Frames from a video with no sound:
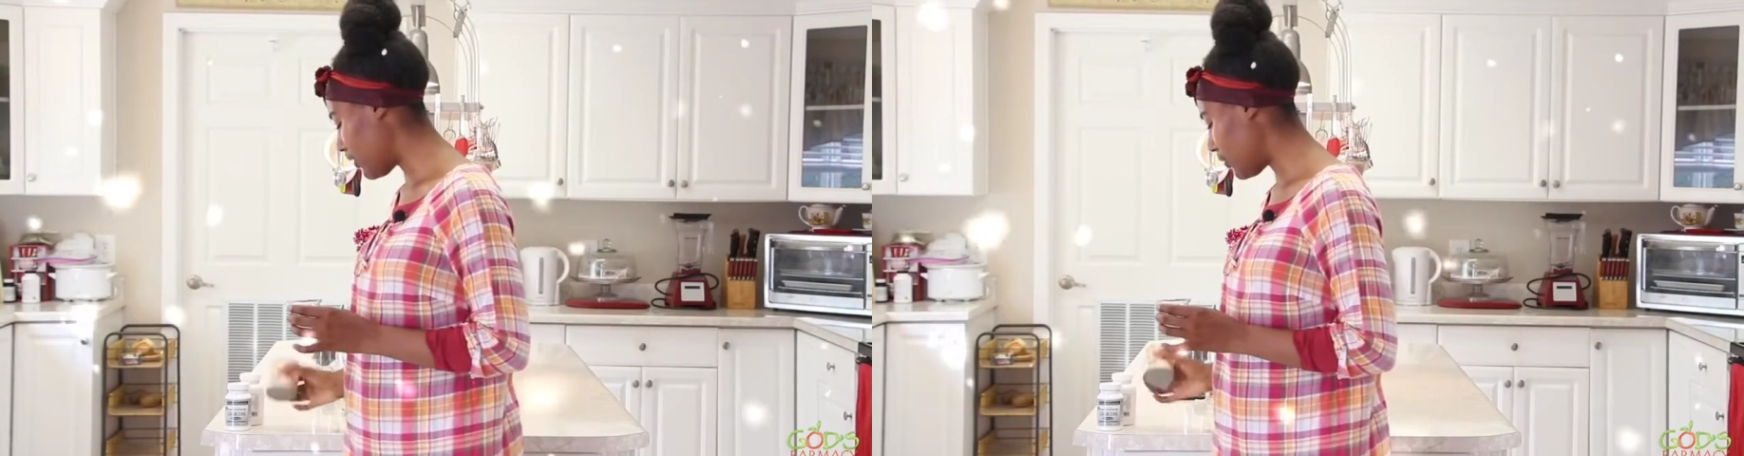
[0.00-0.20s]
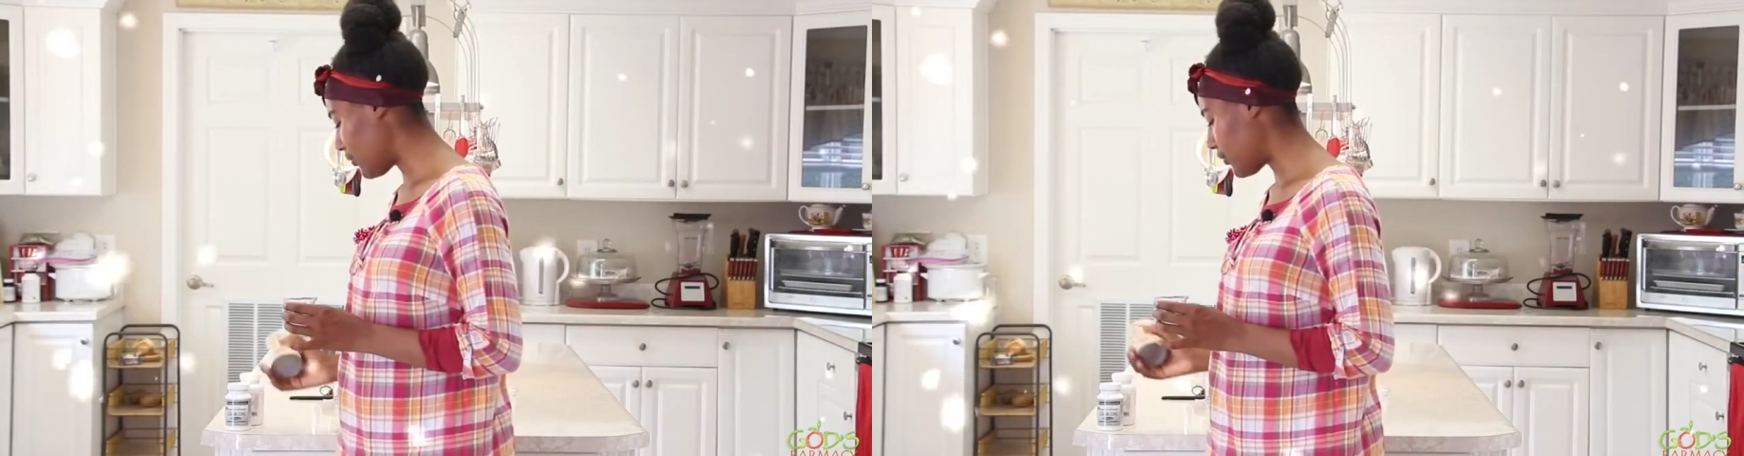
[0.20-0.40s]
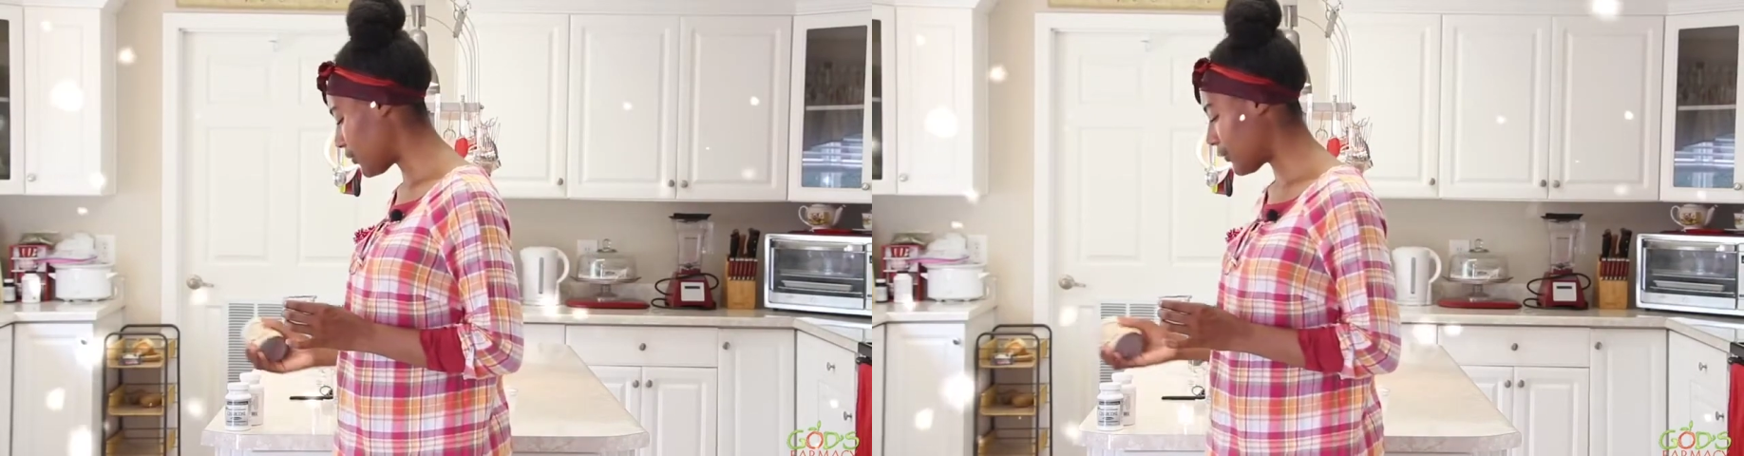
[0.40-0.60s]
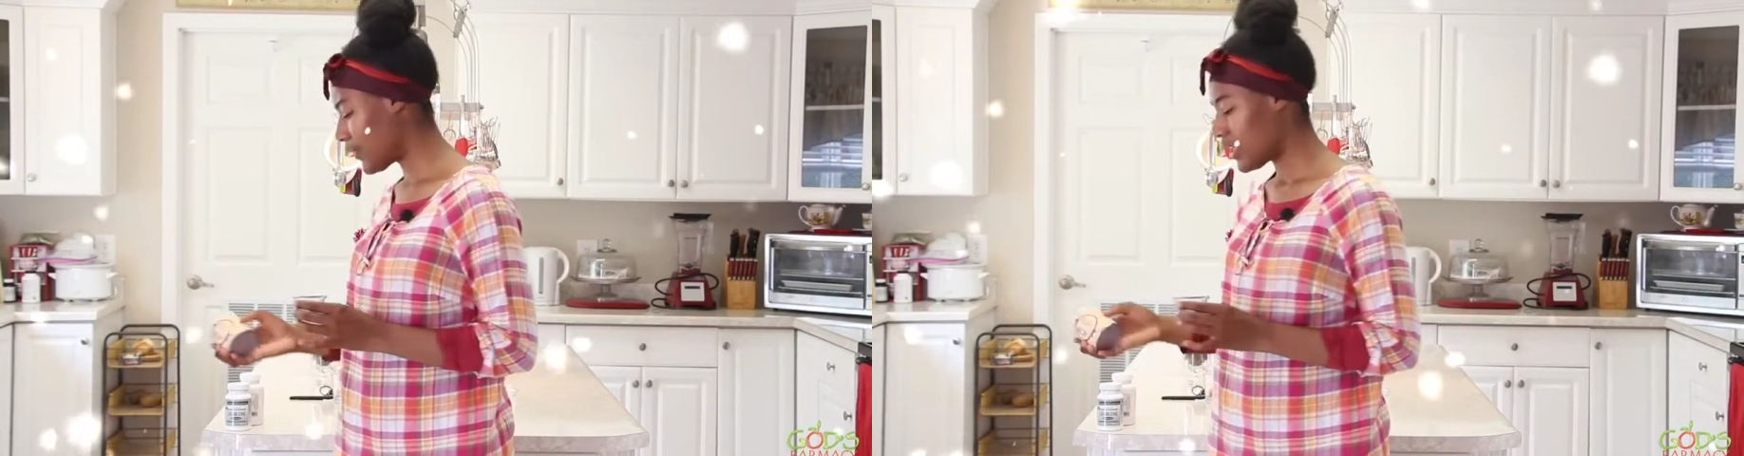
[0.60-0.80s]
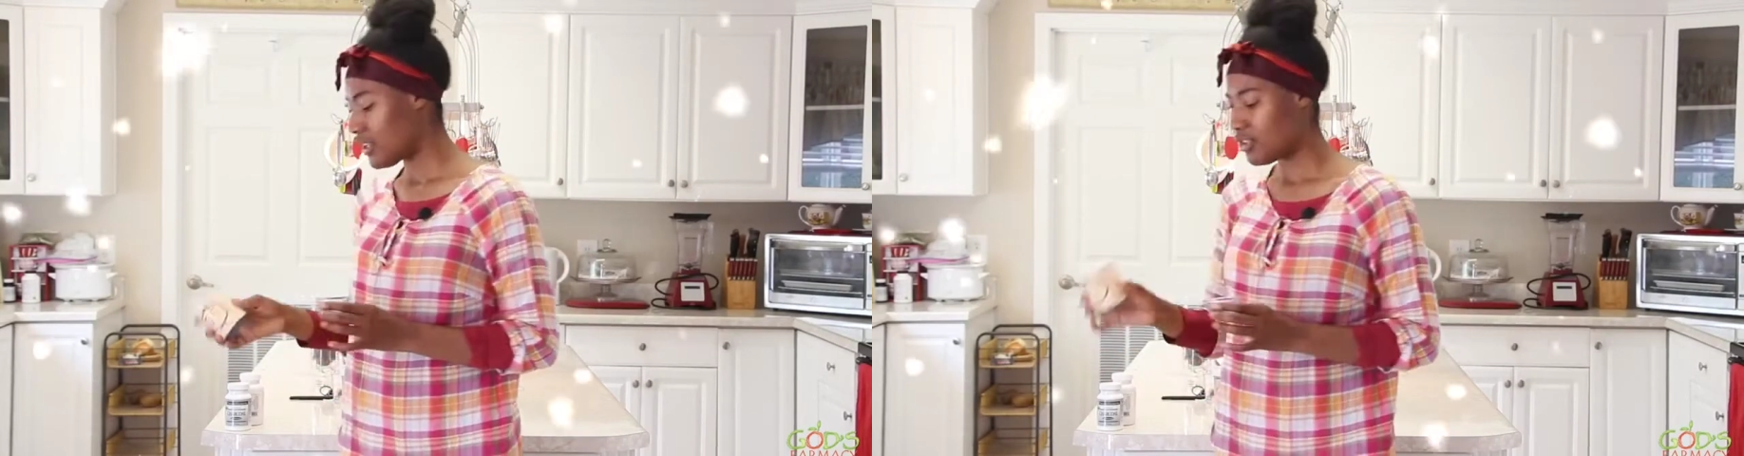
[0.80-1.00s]
is it used for?
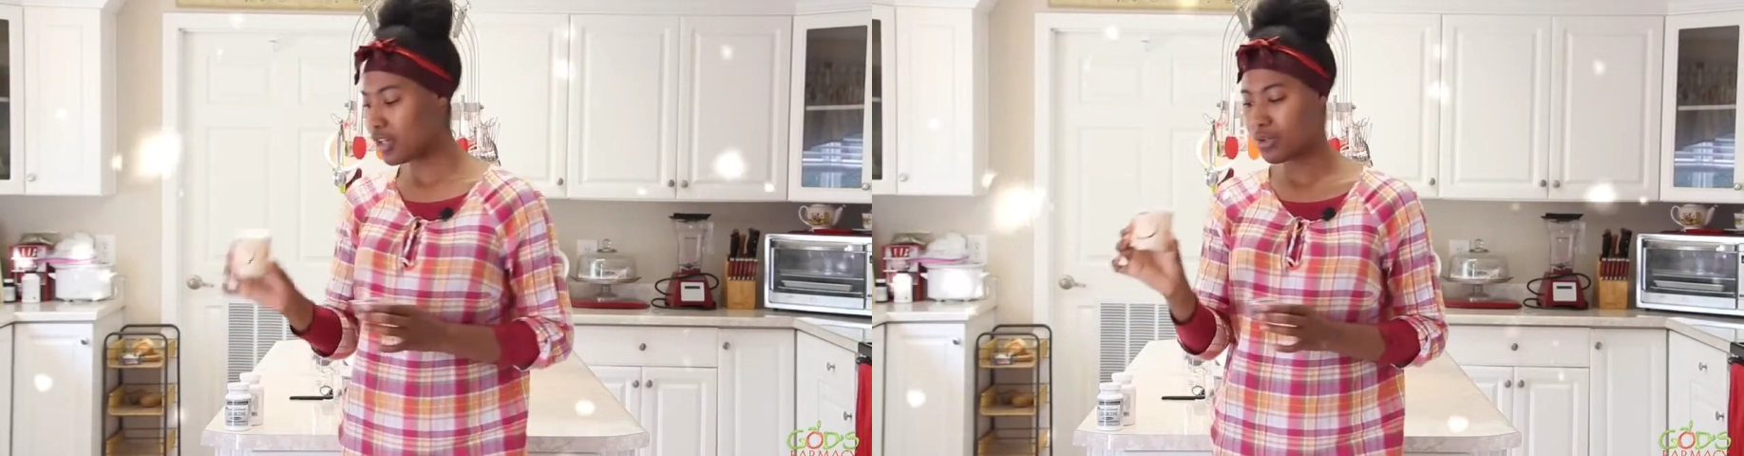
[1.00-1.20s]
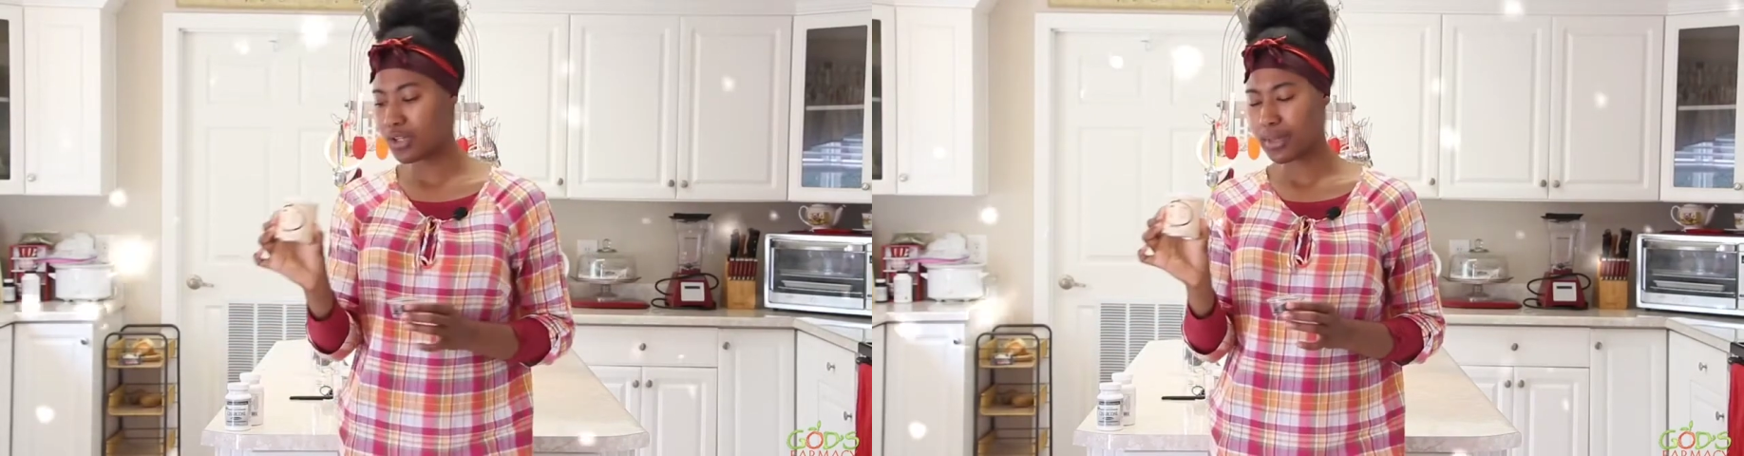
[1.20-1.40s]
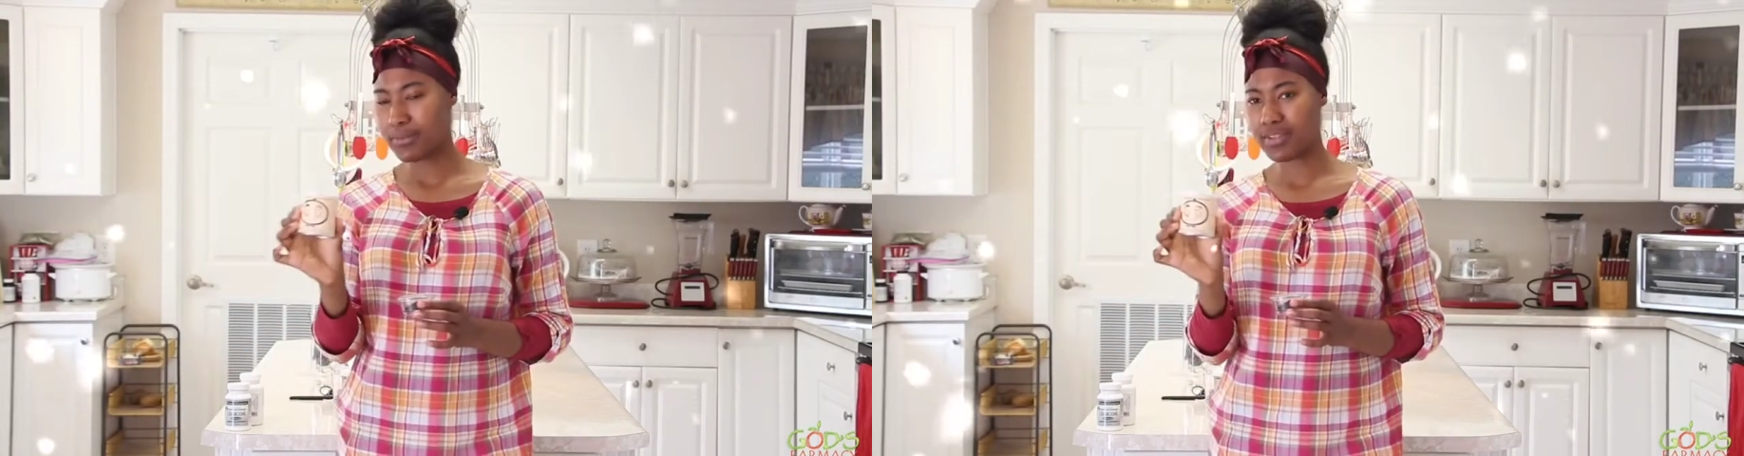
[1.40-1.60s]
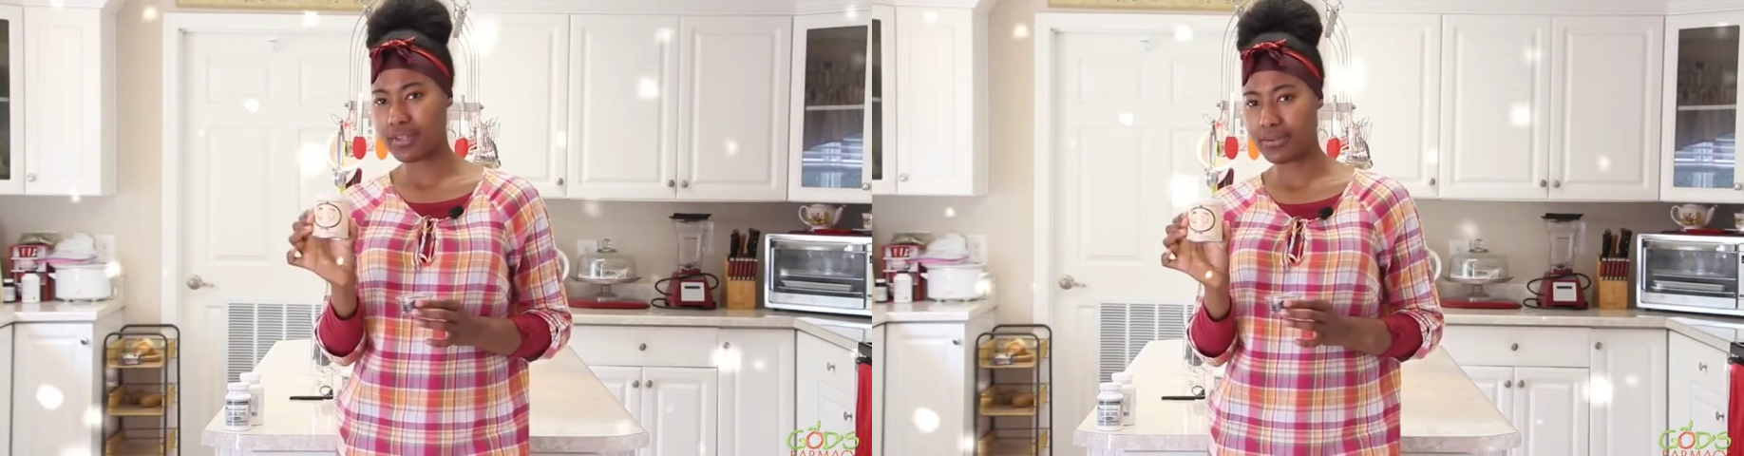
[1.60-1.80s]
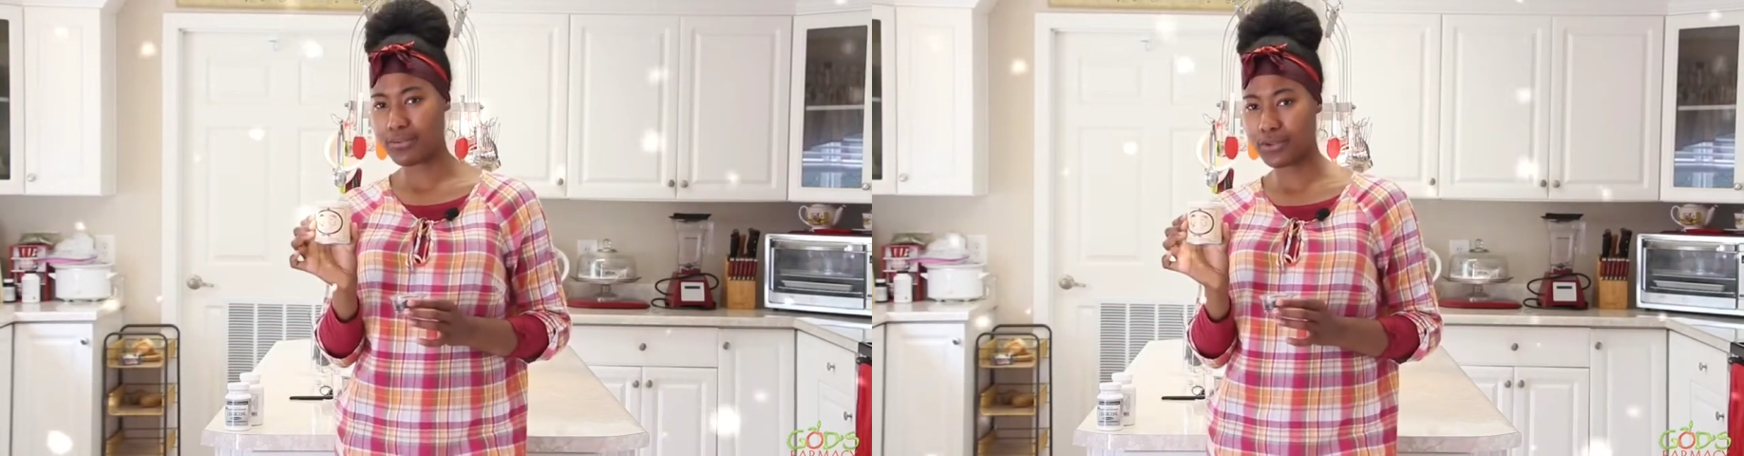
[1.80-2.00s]
Charcoal comes
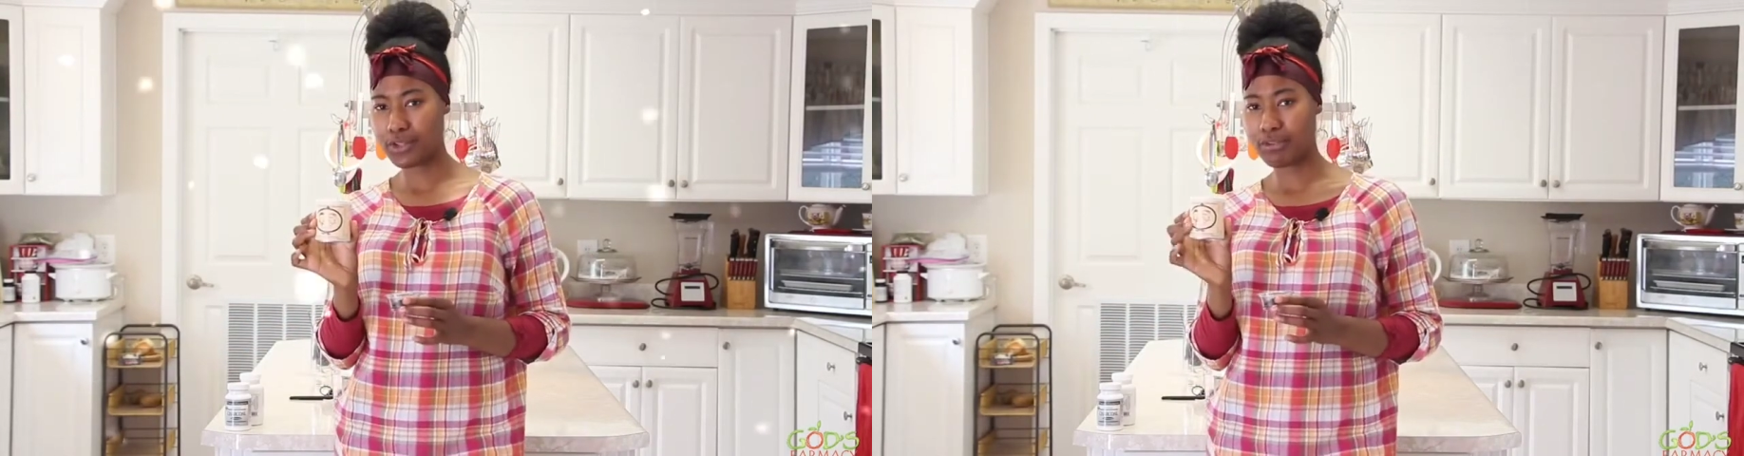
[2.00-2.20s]
in a few